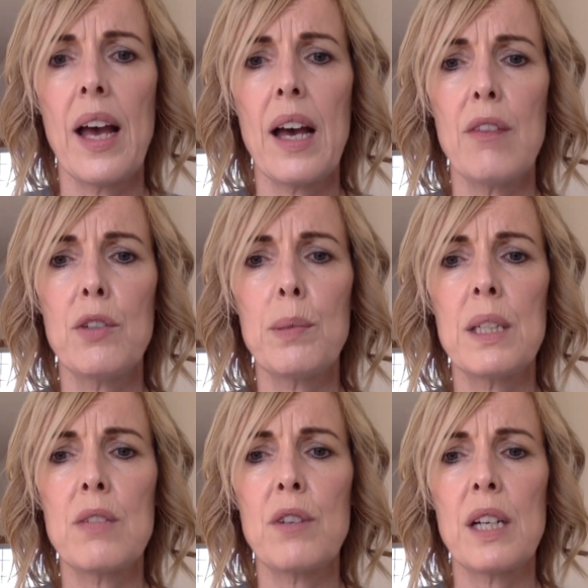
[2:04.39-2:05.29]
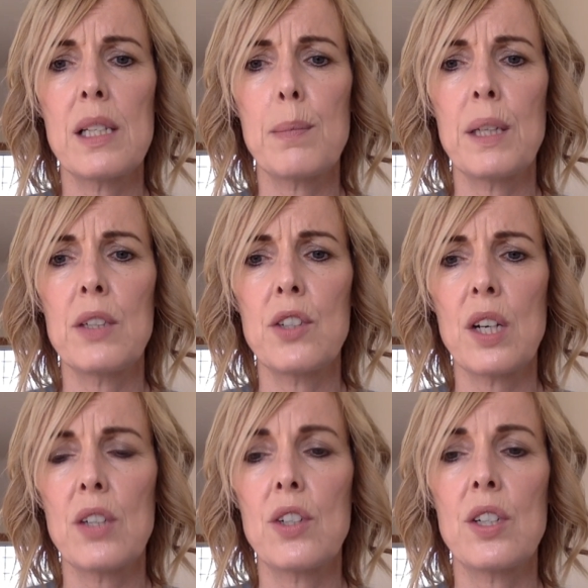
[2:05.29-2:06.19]
Have you been advised by your
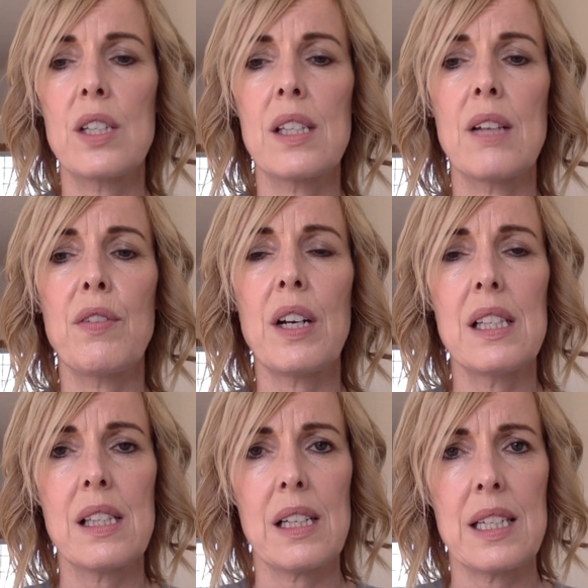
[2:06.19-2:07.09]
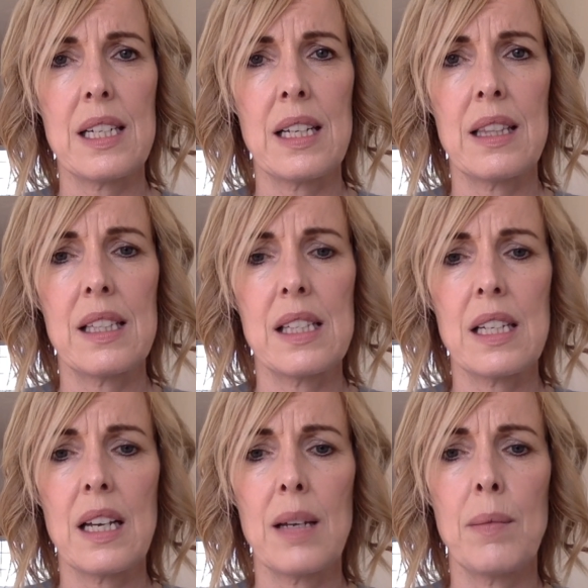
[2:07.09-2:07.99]
doctor to self-isolate at this
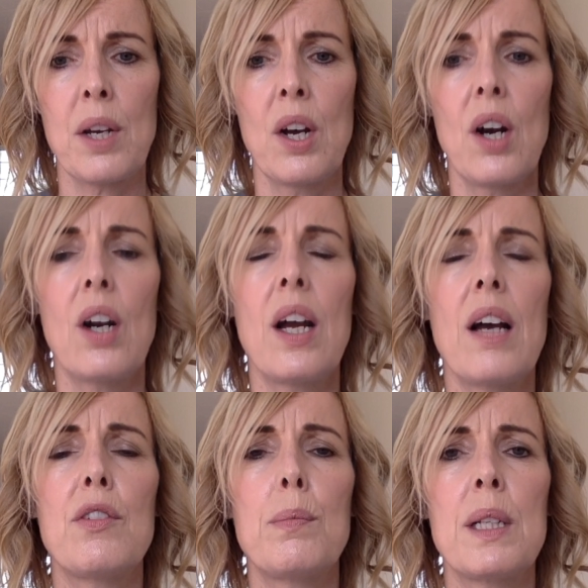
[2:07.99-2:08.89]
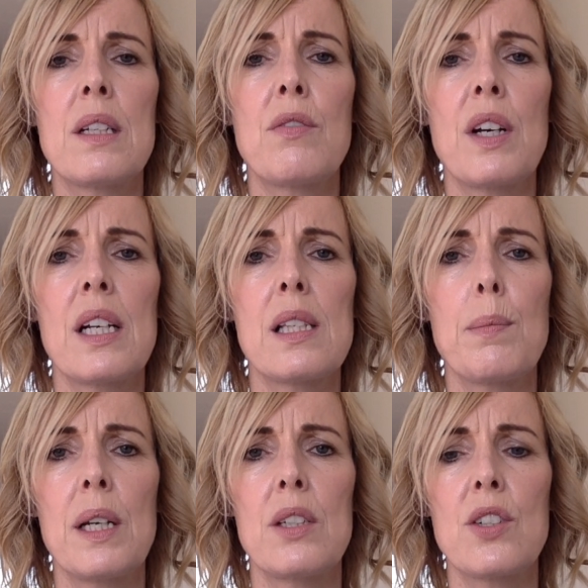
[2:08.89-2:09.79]
time, or have you been advised
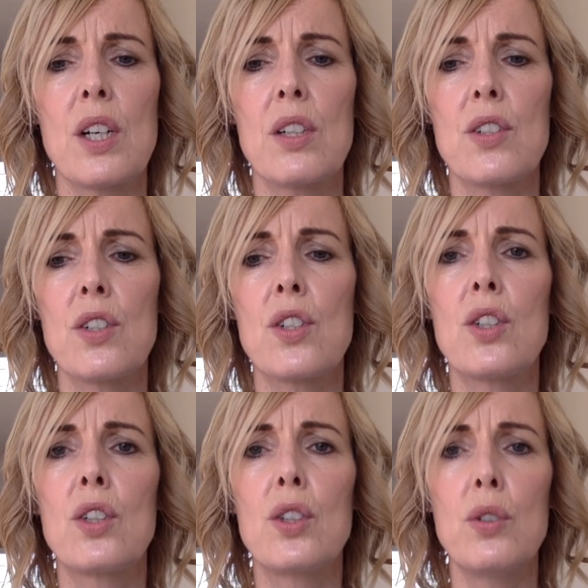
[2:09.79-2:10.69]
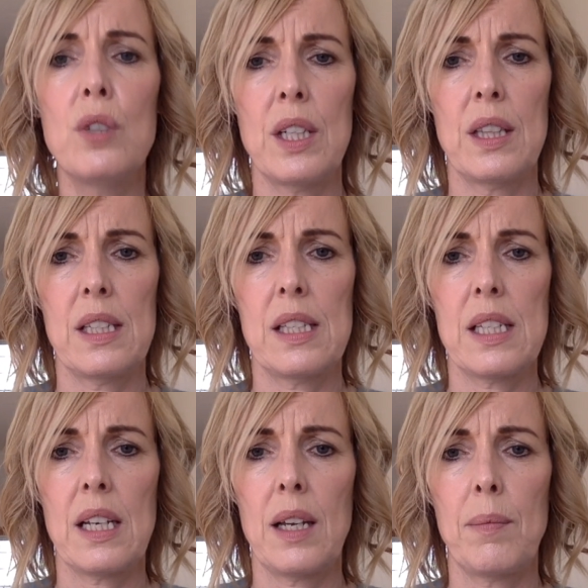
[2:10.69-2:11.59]
by your doctor to cocoon at this
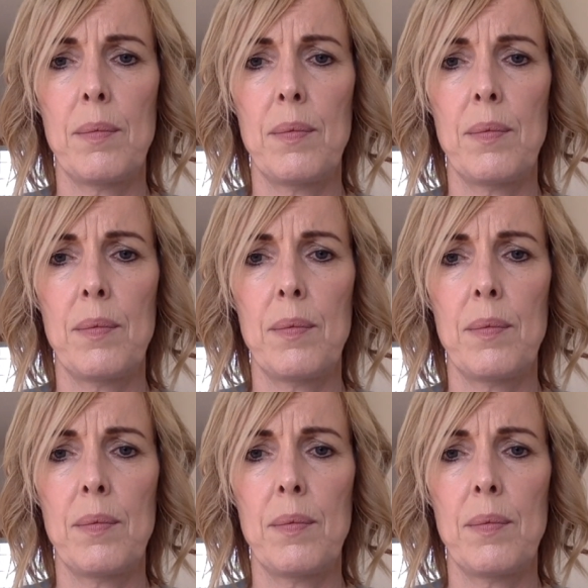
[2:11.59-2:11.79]
time?